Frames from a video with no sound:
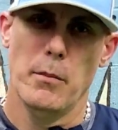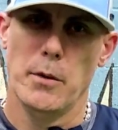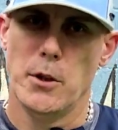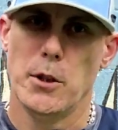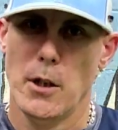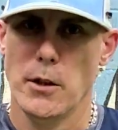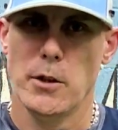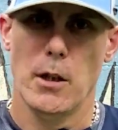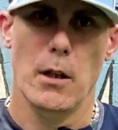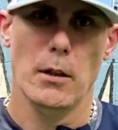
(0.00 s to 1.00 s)
shirts
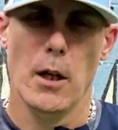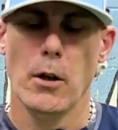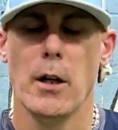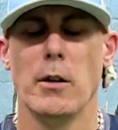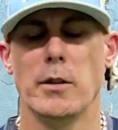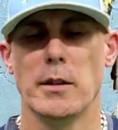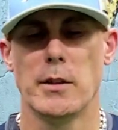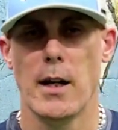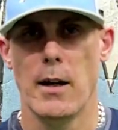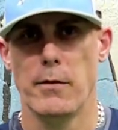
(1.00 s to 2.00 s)
or logos and
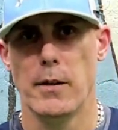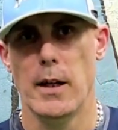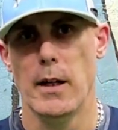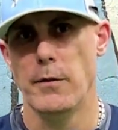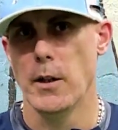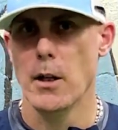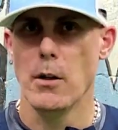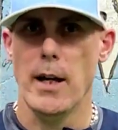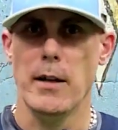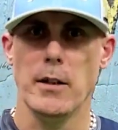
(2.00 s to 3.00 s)
stuff. If you'll go
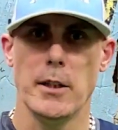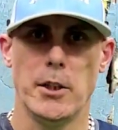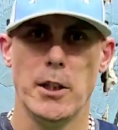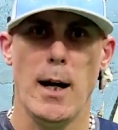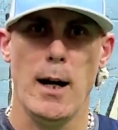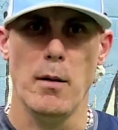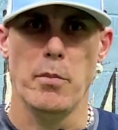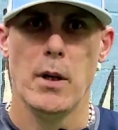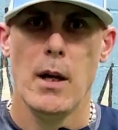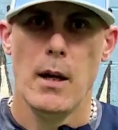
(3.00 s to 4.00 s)
down to the shop,